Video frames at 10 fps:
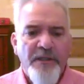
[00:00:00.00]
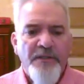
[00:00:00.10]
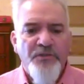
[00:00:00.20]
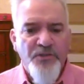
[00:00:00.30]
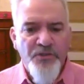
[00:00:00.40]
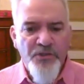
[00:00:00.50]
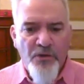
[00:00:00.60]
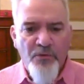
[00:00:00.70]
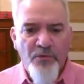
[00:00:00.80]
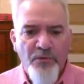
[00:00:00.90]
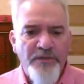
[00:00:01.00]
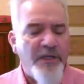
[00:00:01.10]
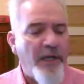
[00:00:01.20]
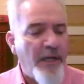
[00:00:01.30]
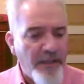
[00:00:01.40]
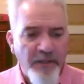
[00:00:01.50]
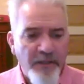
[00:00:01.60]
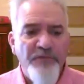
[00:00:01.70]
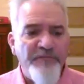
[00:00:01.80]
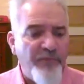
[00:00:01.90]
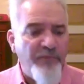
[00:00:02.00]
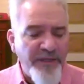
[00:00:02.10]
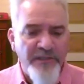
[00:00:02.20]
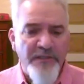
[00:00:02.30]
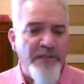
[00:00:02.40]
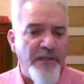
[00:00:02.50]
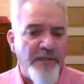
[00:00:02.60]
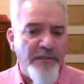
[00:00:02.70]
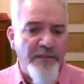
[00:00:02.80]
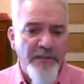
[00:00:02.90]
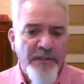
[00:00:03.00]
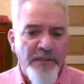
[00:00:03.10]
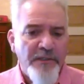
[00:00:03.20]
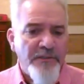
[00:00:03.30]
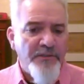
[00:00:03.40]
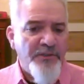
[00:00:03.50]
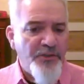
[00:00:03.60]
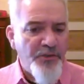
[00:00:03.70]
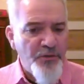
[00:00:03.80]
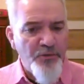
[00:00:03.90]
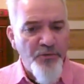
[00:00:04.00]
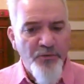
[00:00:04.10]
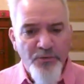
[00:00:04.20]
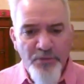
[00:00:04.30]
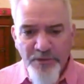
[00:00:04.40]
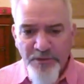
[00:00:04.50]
So it's kind of getting your voice again to